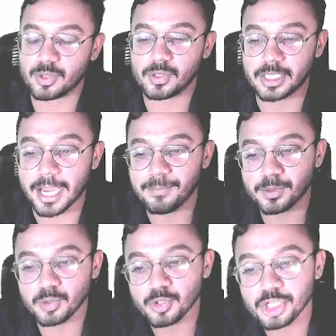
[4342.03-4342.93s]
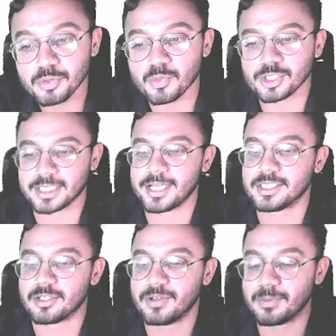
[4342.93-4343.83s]
No, type 2
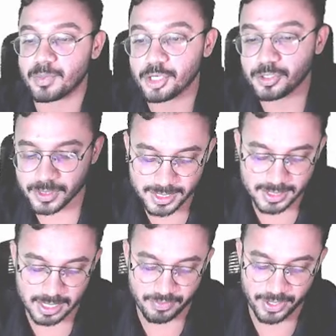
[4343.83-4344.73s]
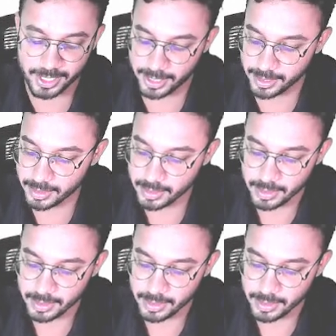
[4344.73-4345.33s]
pneumocytes will produce this surfactant.